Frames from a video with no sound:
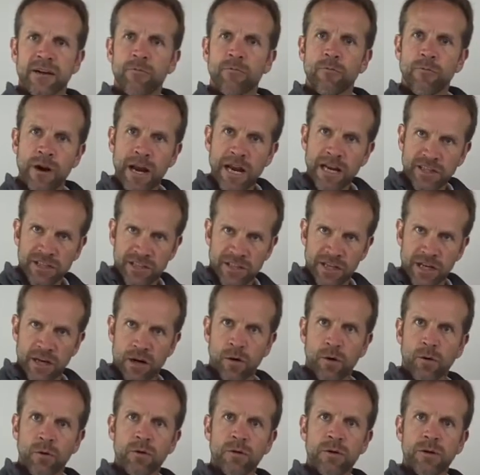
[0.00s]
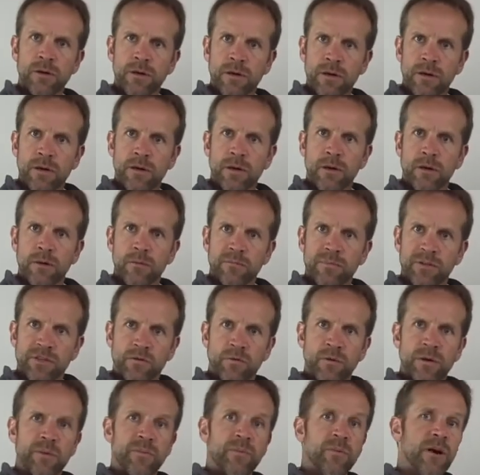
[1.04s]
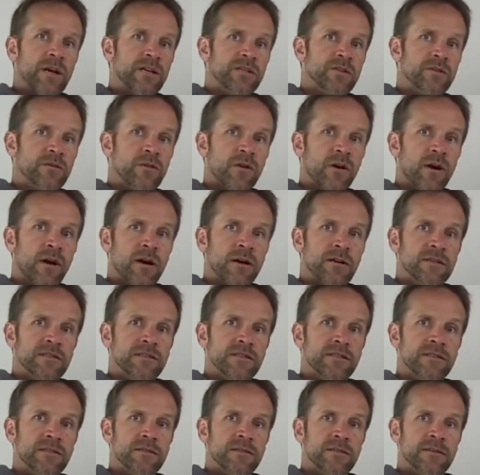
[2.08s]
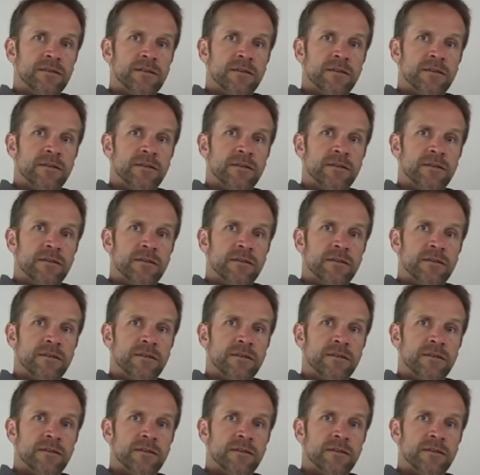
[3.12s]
ratio between pressure loss